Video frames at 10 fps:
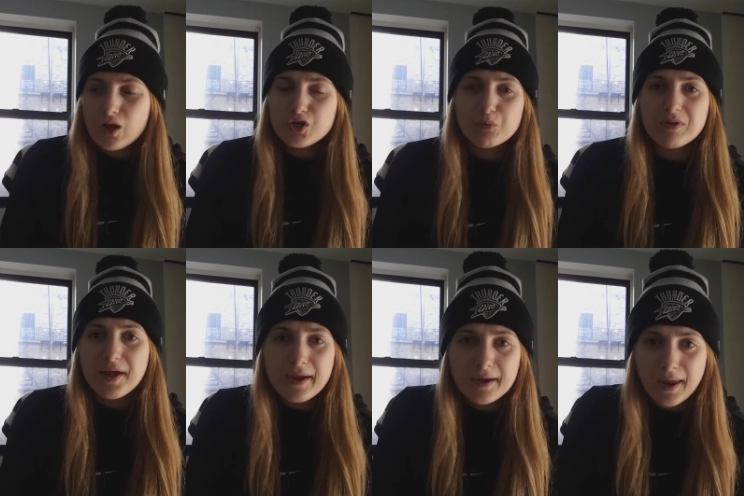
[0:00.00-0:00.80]
You're
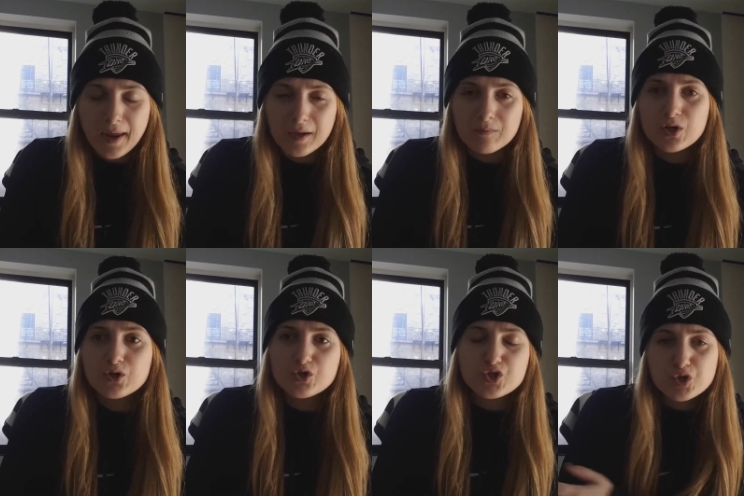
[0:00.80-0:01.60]
playing a game
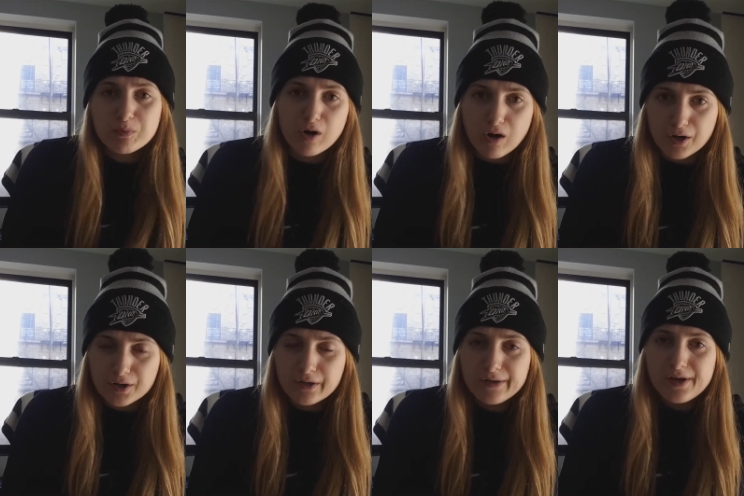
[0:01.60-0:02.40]
super
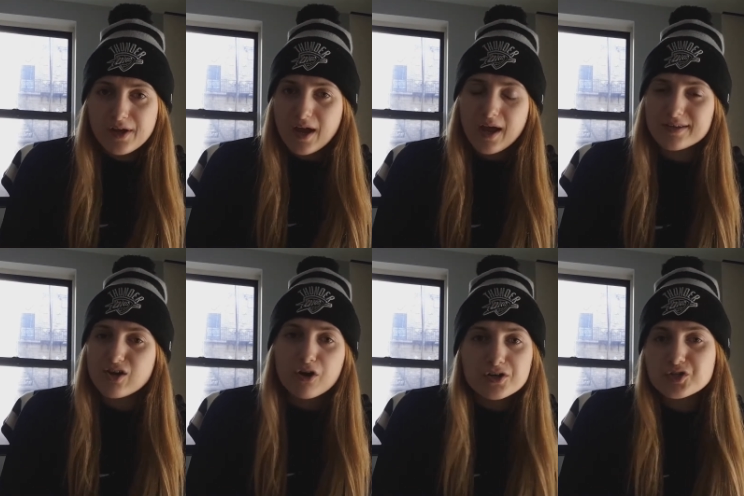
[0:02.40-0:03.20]
hard
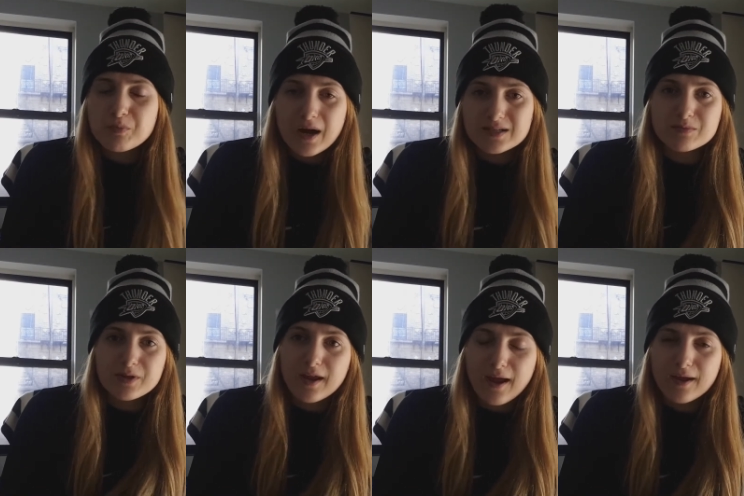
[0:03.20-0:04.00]
as you
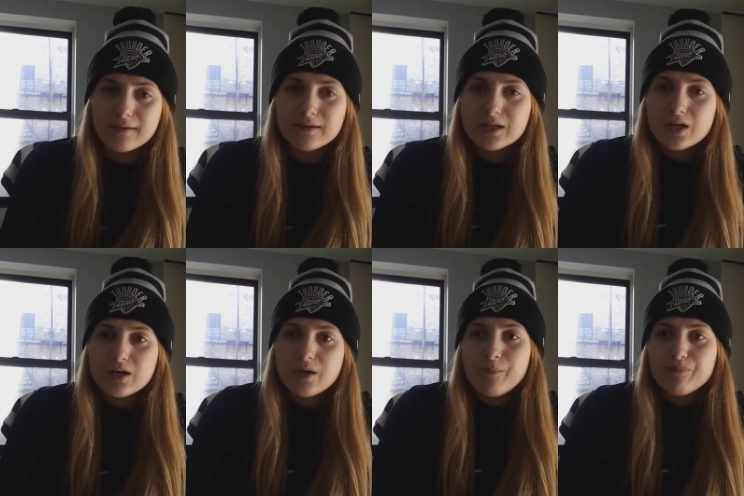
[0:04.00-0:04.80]
possibly can.
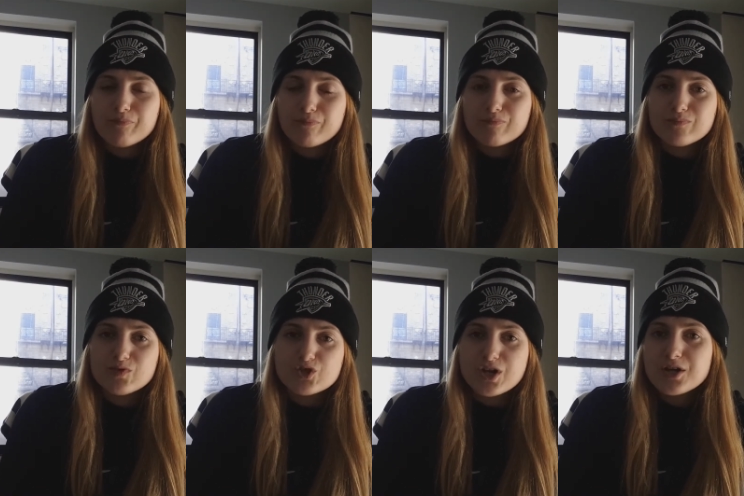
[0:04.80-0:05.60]

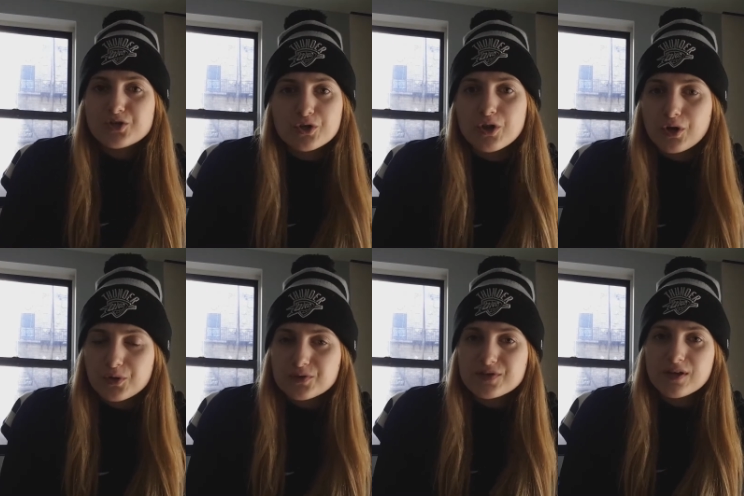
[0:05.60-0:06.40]
Change your
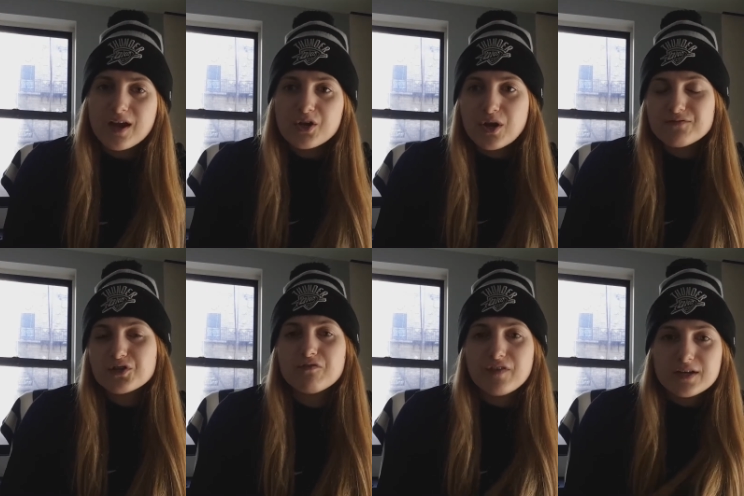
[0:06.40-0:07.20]
clothes. Now you have to
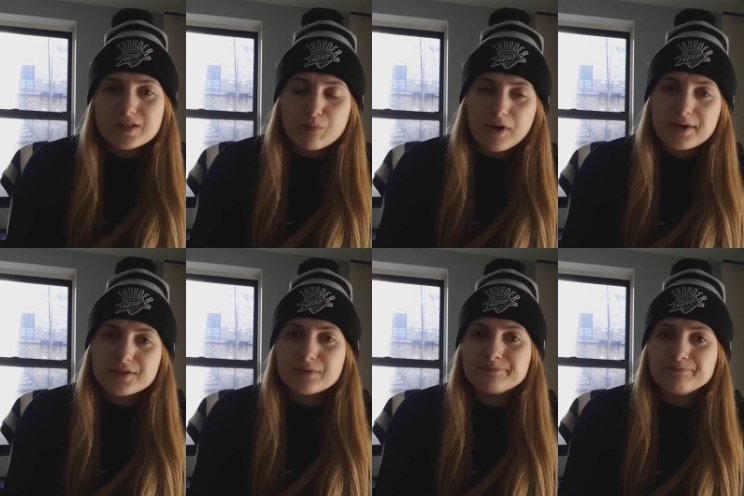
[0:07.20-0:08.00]
go face the
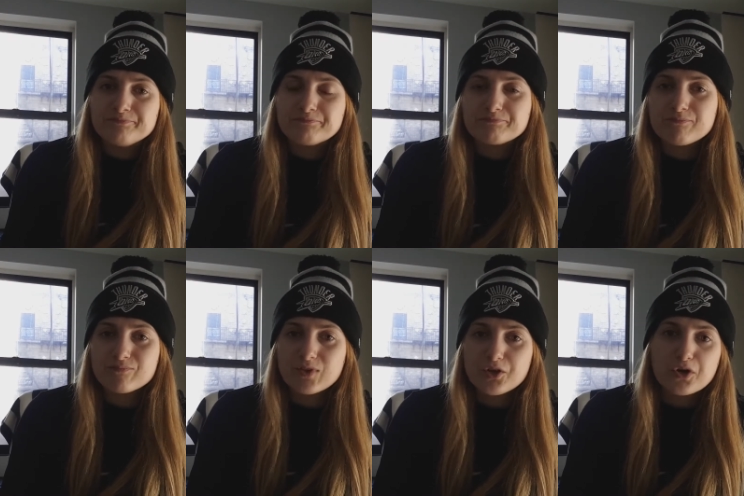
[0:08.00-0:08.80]
press.
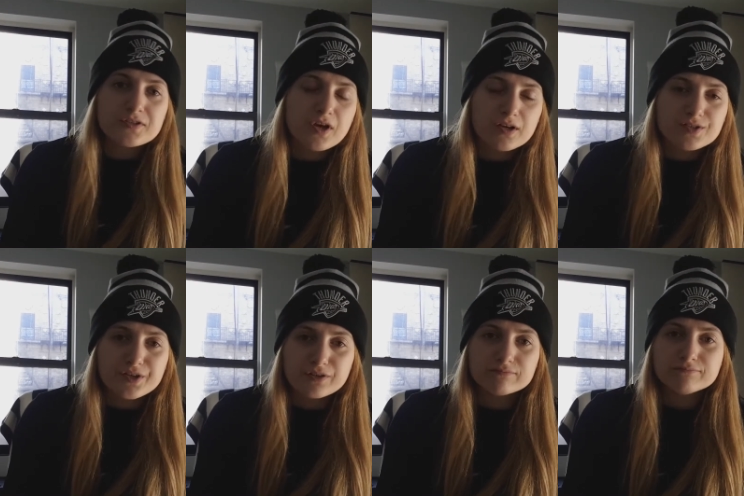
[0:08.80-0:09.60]
You're
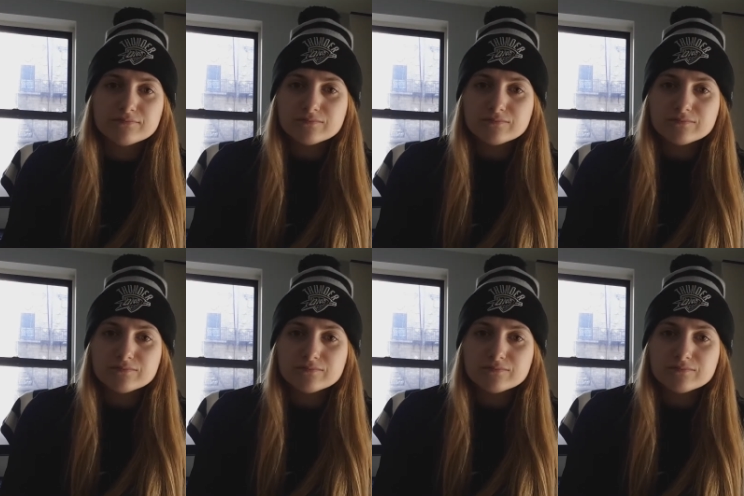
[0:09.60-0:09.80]
exhausted.